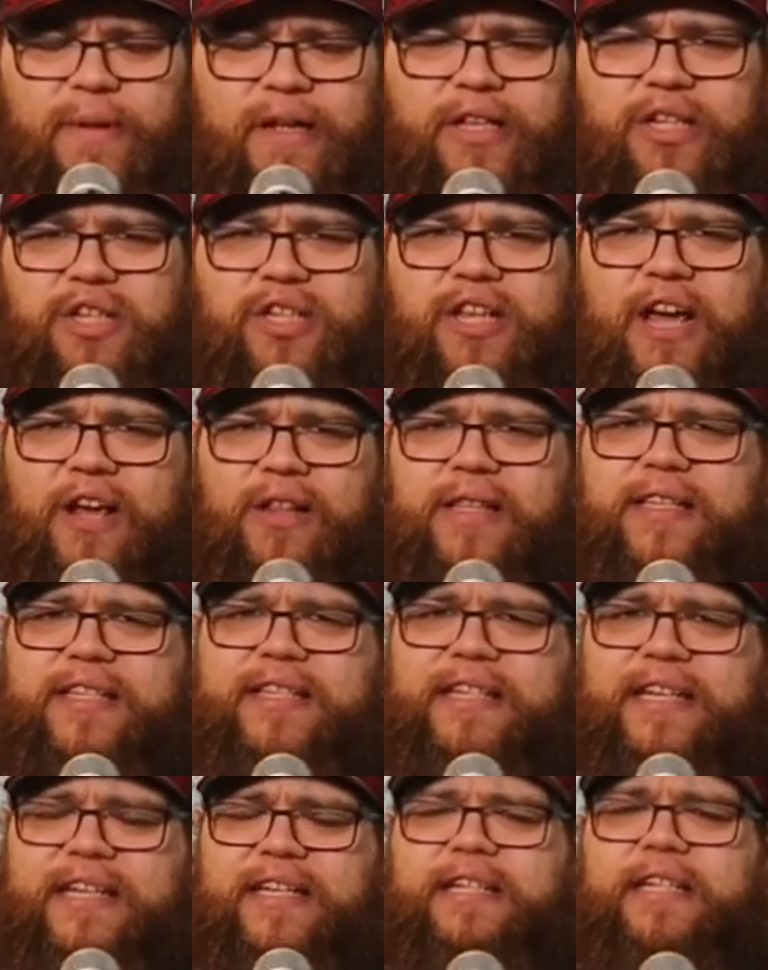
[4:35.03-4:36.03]
much tell the
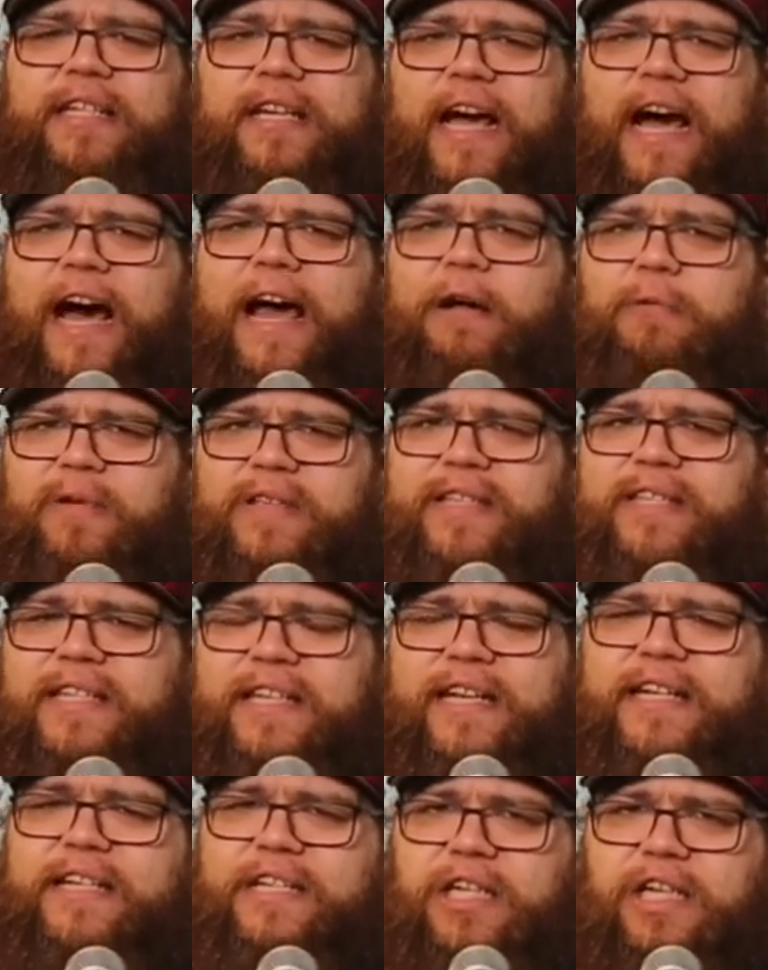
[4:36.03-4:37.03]
CGI was
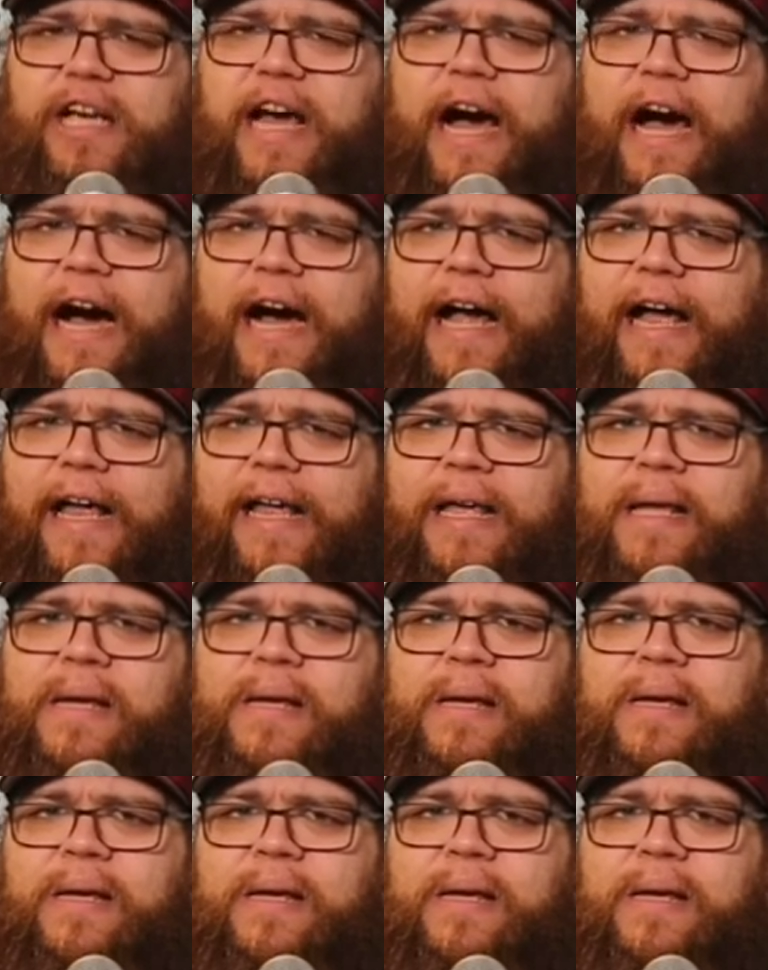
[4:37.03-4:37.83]
CGI.